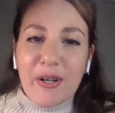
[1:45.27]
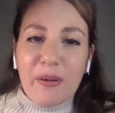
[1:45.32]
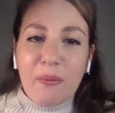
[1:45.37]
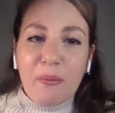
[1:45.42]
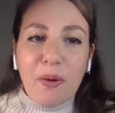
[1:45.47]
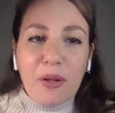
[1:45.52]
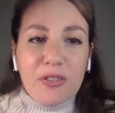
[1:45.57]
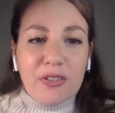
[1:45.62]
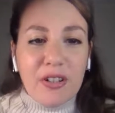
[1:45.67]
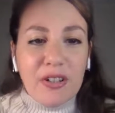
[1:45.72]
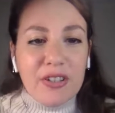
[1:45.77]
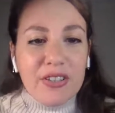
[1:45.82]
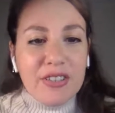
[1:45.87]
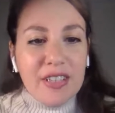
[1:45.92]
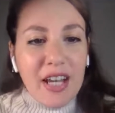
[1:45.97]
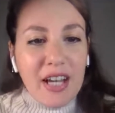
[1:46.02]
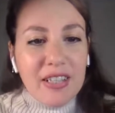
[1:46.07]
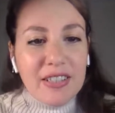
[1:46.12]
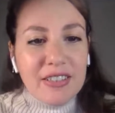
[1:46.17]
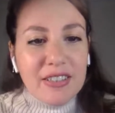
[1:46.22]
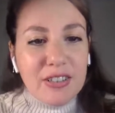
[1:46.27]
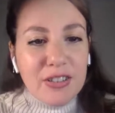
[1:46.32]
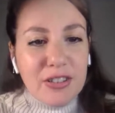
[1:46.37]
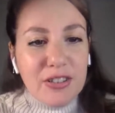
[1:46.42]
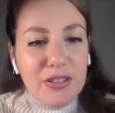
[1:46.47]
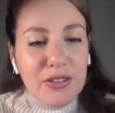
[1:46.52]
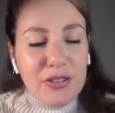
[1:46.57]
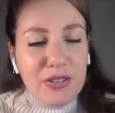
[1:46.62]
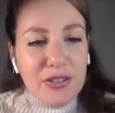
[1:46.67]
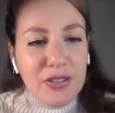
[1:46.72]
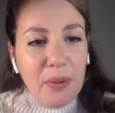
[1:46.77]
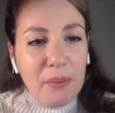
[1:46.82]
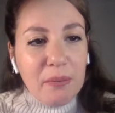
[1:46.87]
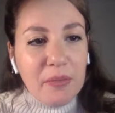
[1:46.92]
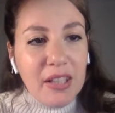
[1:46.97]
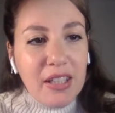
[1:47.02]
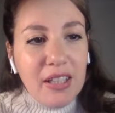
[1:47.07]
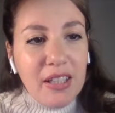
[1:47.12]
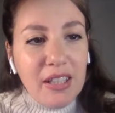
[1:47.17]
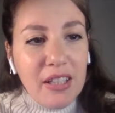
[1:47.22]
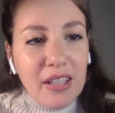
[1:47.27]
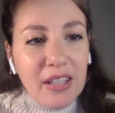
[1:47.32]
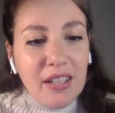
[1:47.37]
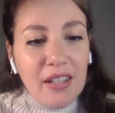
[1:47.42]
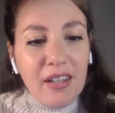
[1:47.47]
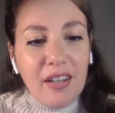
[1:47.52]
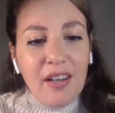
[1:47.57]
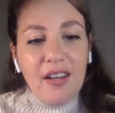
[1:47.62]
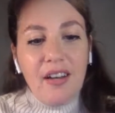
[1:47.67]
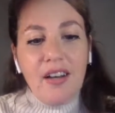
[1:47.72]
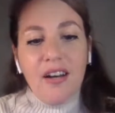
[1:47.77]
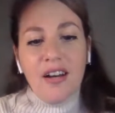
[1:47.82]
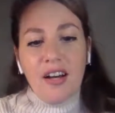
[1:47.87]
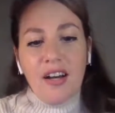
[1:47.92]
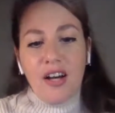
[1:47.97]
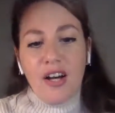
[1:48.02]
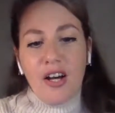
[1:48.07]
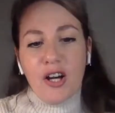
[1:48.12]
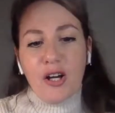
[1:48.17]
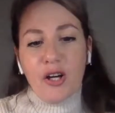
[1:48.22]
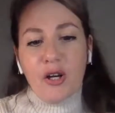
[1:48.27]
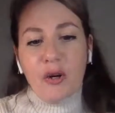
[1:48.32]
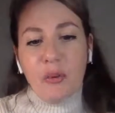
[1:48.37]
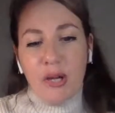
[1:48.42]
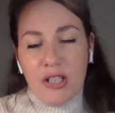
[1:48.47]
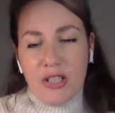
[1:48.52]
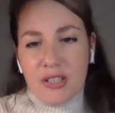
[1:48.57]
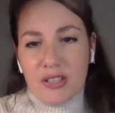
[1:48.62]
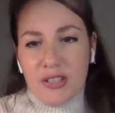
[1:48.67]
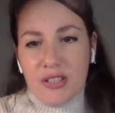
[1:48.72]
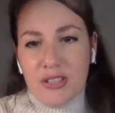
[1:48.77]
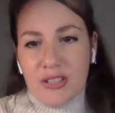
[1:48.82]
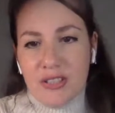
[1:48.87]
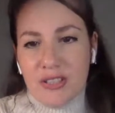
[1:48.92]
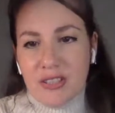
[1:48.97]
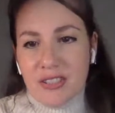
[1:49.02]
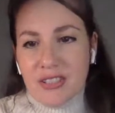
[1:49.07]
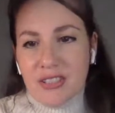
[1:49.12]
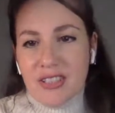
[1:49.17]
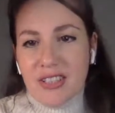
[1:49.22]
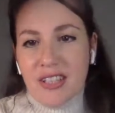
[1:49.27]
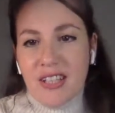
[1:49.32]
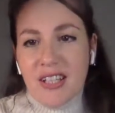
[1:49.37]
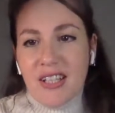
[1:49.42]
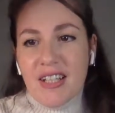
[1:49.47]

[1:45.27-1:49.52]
what are the answers to some key questions.